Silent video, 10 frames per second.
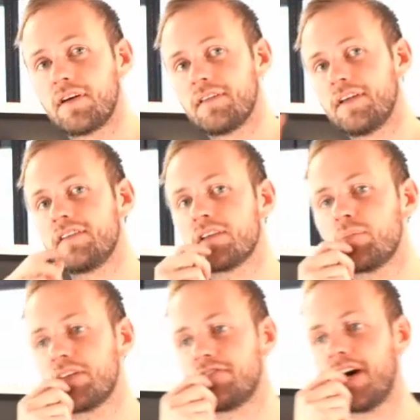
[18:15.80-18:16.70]
This is a
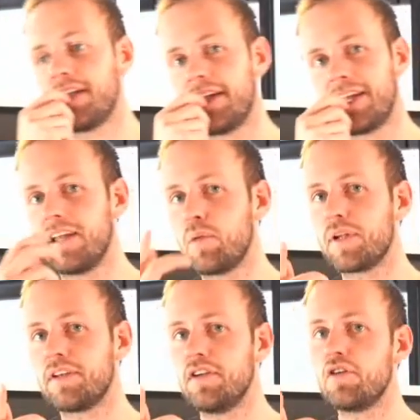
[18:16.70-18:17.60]
bit fun and a little
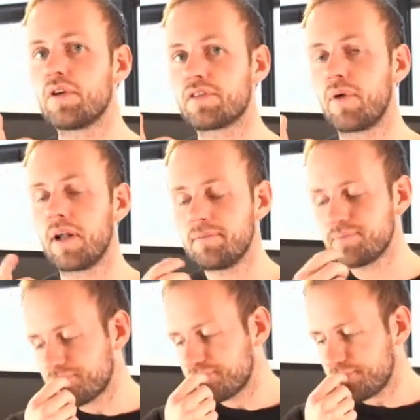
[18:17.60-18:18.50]
bit new as well.
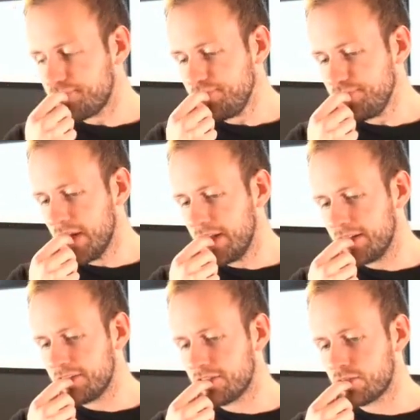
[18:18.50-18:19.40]

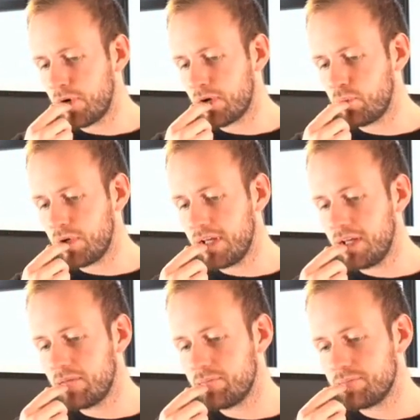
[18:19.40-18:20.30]
This is when
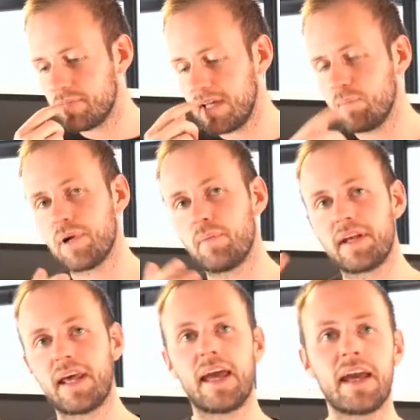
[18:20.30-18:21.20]
we
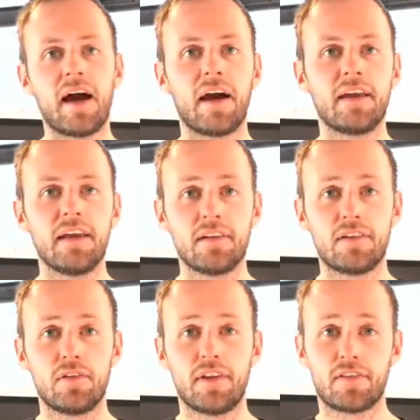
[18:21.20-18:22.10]
implement AI
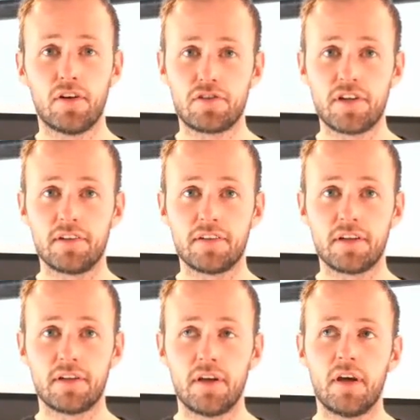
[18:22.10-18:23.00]
into the search
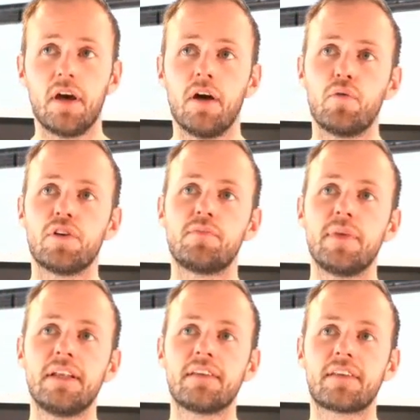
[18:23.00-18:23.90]
engine, which
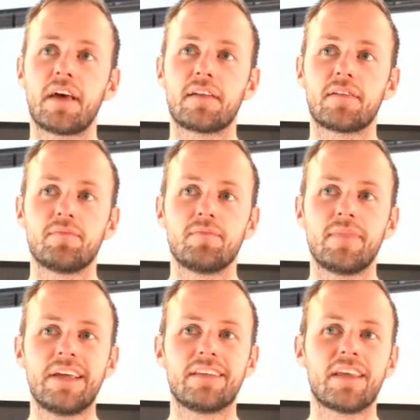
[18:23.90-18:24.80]
means that
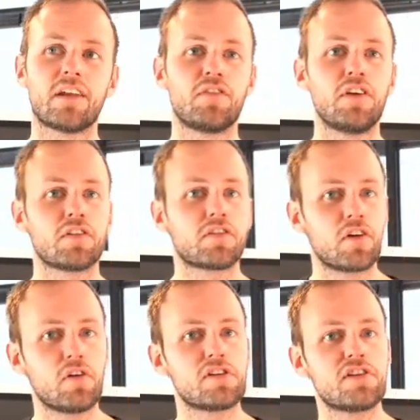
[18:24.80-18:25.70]
instead of just
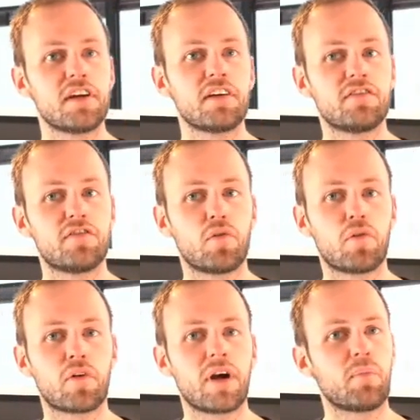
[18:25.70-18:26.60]
searching
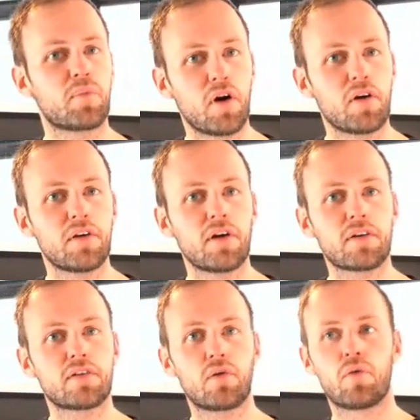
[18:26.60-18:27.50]
for a
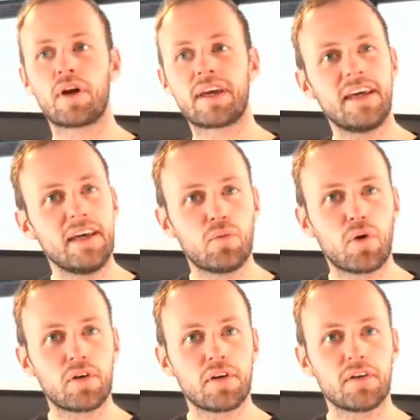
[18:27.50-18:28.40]
product or a keyword,